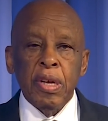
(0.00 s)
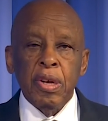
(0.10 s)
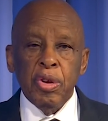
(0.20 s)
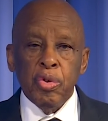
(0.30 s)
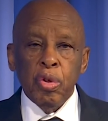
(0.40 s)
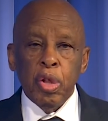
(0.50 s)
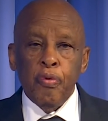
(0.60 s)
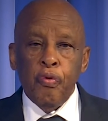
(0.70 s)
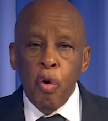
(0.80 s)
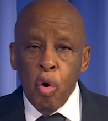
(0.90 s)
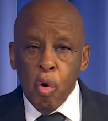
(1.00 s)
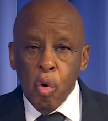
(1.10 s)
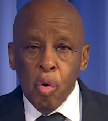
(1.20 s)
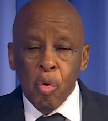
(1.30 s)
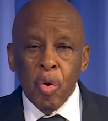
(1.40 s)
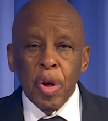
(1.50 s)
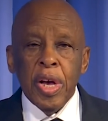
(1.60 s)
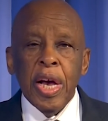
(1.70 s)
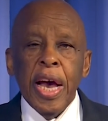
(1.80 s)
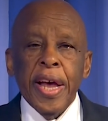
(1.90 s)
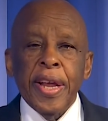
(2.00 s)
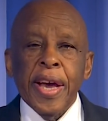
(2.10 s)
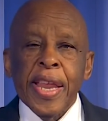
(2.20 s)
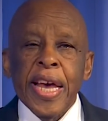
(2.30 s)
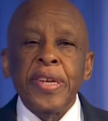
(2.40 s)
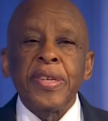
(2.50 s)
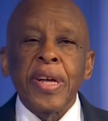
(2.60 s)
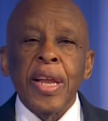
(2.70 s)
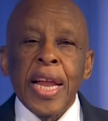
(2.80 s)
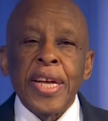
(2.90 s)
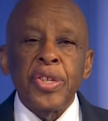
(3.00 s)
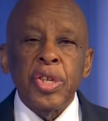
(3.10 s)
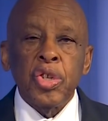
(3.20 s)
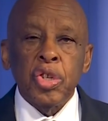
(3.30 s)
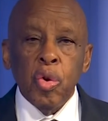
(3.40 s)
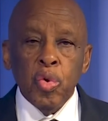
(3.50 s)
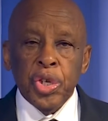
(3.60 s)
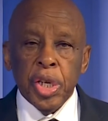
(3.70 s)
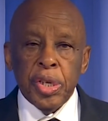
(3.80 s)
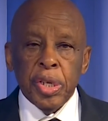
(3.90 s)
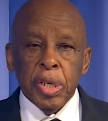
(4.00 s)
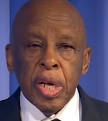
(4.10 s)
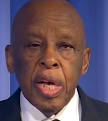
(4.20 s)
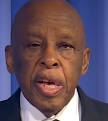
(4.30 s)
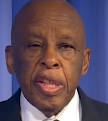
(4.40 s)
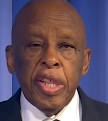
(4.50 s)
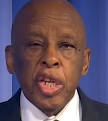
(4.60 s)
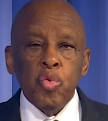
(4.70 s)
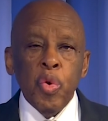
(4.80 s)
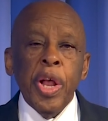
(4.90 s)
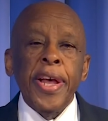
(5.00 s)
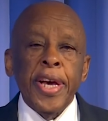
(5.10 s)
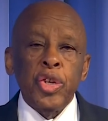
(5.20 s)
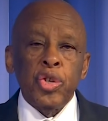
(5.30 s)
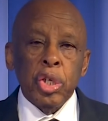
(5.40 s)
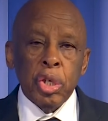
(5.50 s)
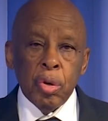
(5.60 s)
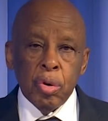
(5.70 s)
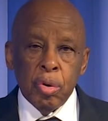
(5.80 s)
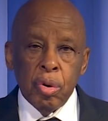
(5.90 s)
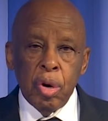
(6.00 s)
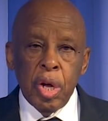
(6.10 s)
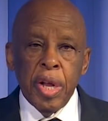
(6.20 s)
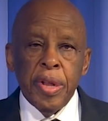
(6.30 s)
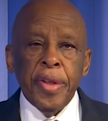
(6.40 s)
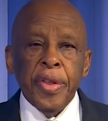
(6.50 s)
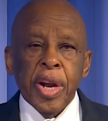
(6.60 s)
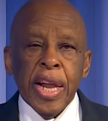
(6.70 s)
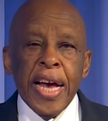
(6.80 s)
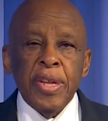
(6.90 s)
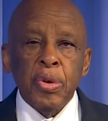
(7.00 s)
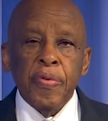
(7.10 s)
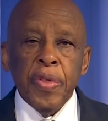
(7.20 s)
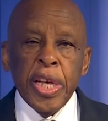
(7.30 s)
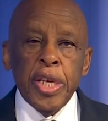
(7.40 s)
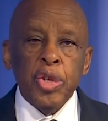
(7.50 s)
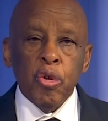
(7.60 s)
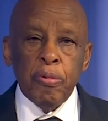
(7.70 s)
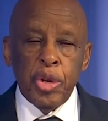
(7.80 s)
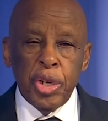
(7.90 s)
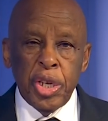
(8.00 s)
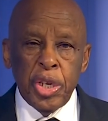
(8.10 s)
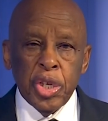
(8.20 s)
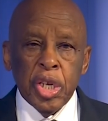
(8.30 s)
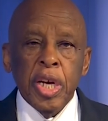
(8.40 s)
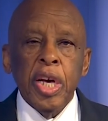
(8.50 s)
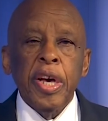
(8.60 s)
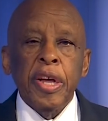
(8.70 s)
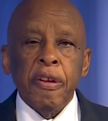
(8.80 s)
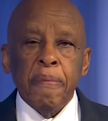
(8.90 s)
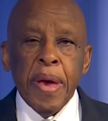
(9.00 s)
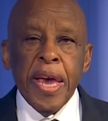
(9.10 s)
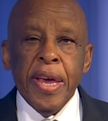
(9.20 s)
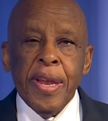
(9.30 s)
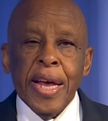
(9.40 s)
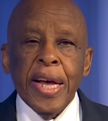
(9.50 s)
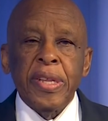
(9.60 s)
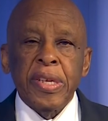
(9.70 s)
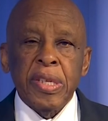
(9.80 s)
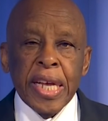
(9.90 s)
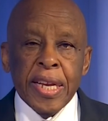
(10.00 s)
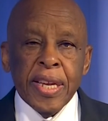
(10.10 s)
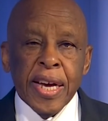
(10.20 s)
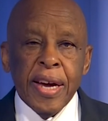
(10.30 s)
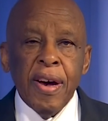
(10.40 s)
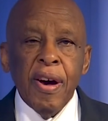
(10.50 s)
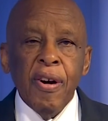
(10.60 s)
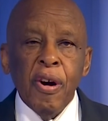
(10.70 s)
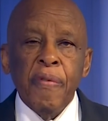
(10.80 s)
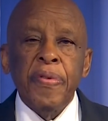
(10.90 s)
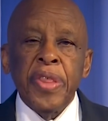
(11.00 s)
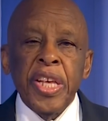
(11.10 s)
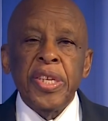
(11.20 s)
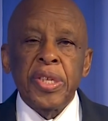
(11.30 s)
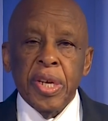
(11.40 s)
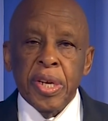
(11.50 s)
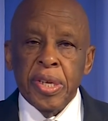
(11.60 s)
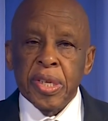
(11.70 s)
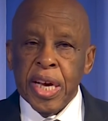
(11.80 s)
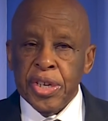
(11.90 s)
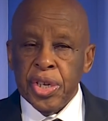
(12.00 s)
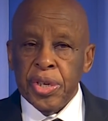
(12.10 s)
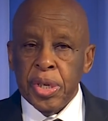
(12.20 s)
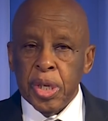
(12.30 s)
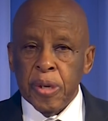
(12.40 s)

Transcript: to the fore and creating lasting solutions that will ensure that the rights of these communities remain at the center of these discussions.